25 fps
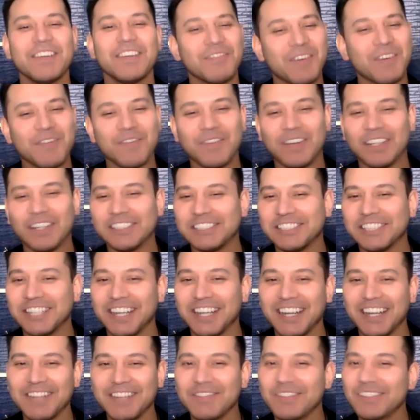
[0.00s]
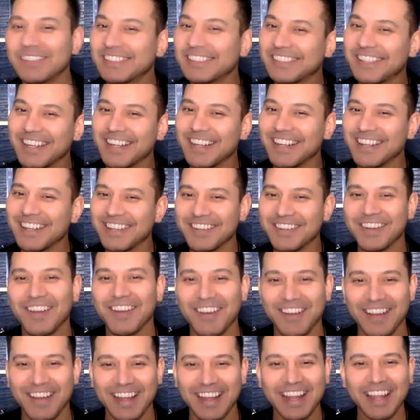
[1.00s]
but my jaan was done,
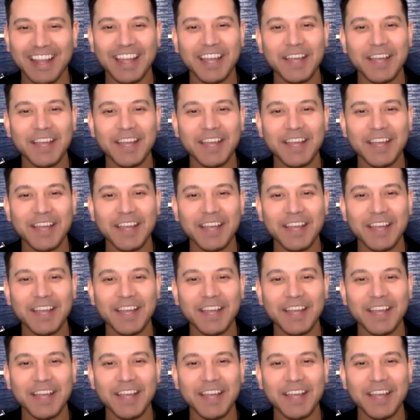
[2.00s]
all right,